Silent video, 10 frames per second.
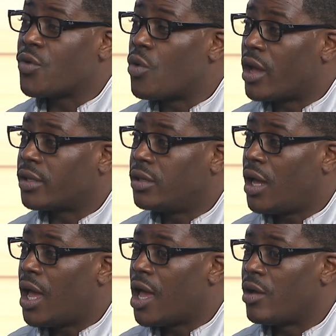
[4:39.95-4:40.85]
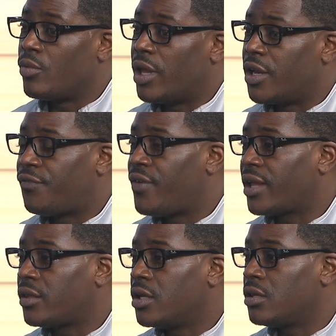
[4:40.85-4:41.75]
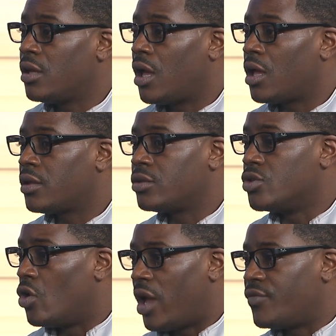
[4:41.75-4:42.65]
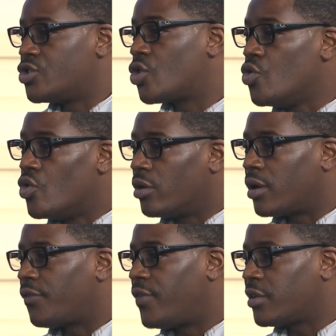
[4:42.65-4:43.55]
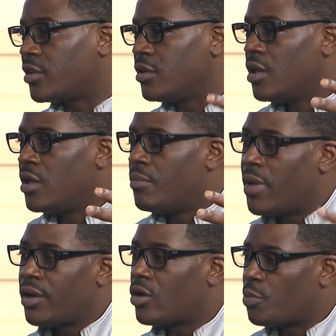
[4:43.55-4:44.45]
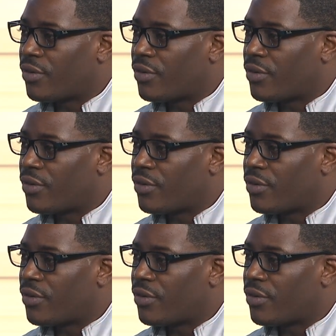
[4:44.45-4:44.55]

everyone. Um, it affected uh, every school. It affected medical